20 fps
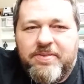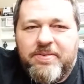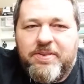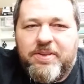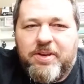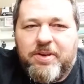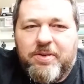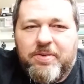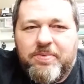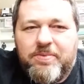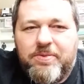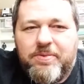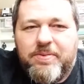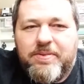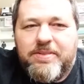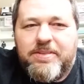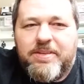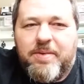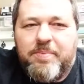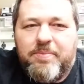you know,
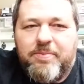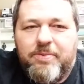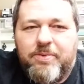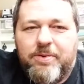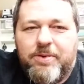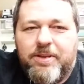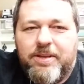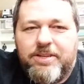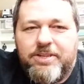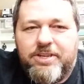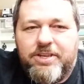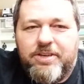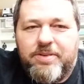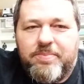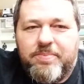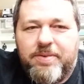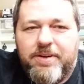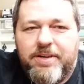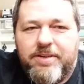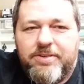doing something for her that she
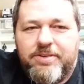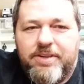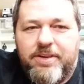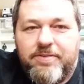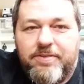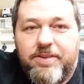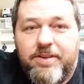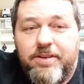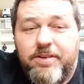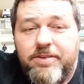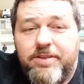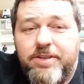couldn't bring herself to do.